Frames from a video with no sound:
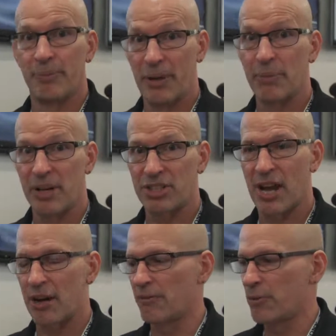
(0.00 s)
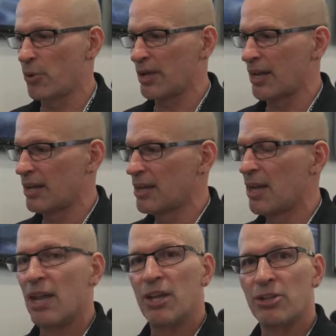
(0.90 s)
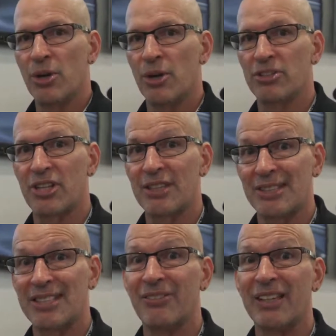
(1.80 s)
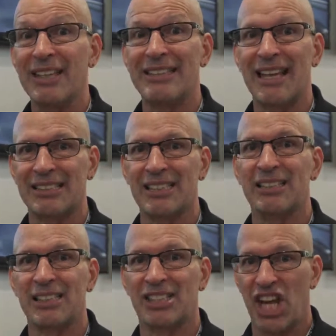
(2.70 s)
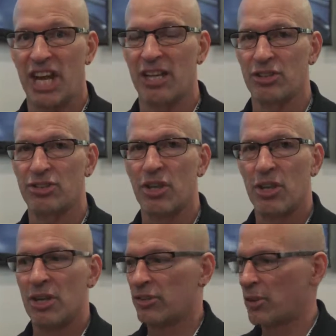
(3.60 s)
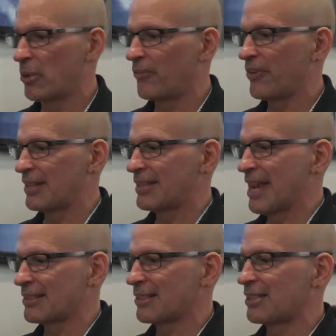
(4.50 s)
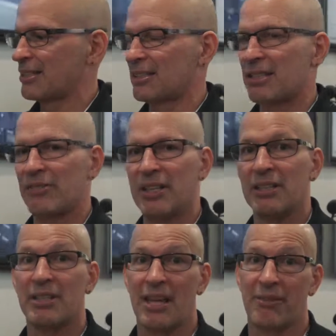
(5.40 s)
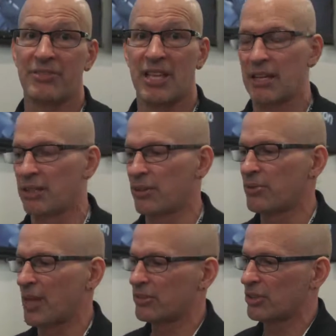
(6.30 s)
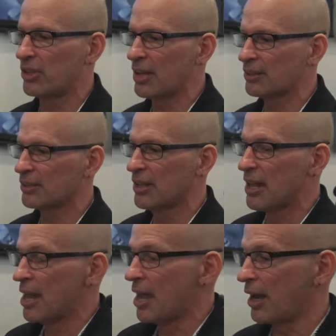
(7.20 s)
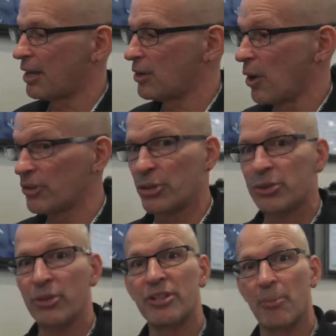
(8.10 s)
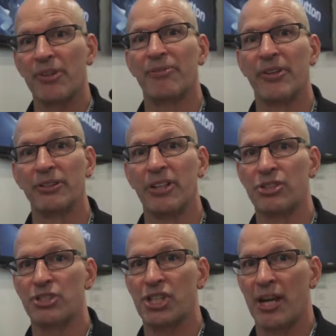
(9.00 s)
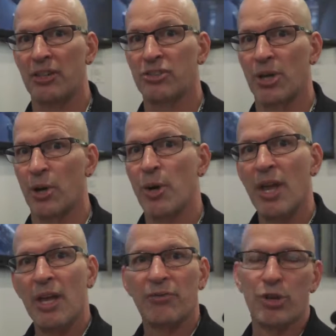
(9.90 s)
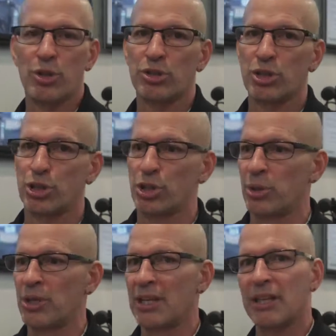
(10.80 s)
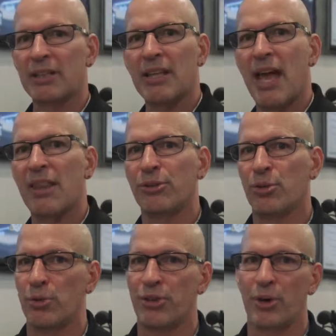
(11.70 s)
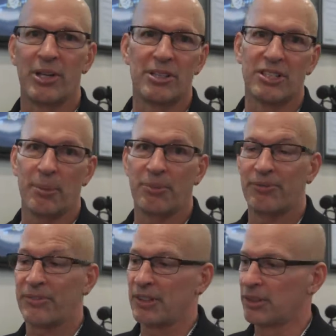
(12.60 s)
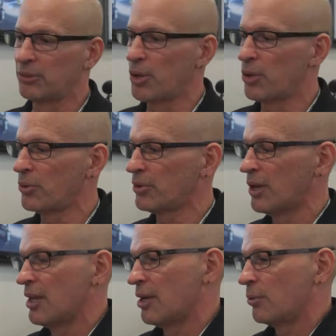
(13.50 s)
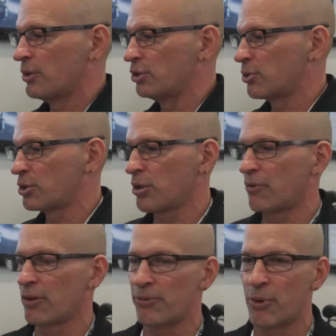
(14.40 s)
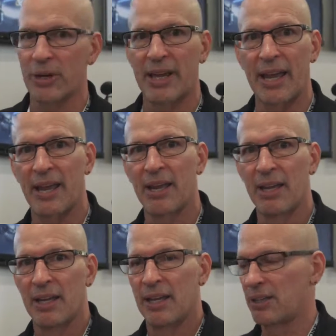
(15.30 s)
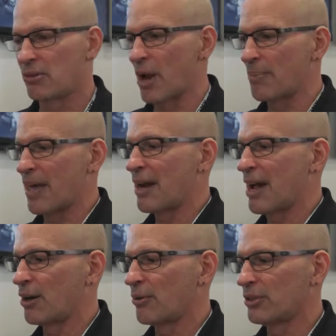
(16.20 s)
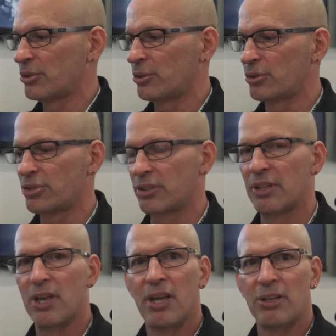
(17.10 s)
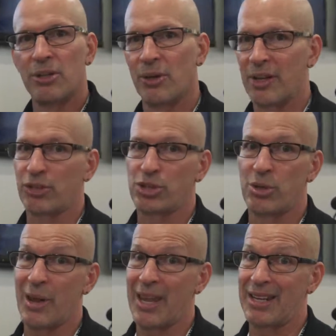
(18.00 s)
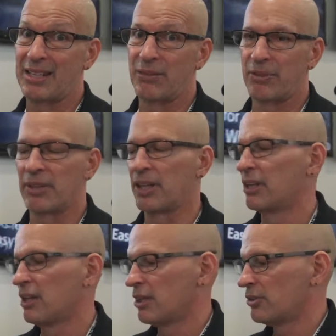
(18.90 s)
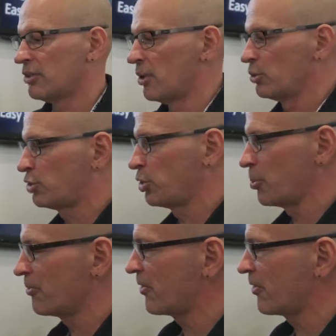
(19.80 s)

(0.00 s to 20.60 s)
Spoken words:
being much higher in 4K, your sensitivity doesn't change. So fantastic sensitivity, it's F10 at 2000 lux, and also your depth of field doesn't change. So if you're used to shooting that 2/3-inch depth of field mode, when you switch over to 4K and you grab that higher resolution, you don't have to shoot any differently. So super